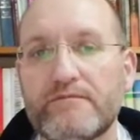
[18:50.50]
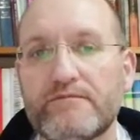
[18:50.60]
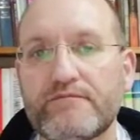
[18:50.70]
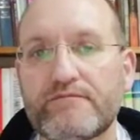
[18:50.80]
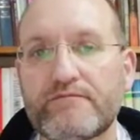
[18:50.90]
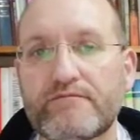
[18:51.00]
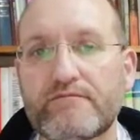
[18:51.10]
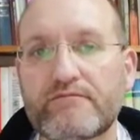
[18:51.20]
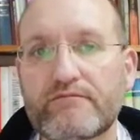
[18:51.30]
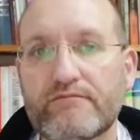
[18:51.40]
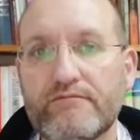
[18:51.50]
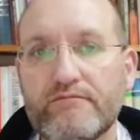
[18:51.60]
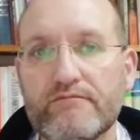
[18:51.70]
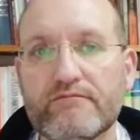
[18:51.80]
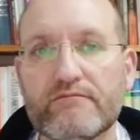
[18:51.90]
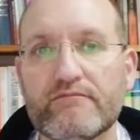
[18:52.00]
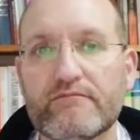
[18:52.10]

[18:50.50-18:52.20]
[no speech]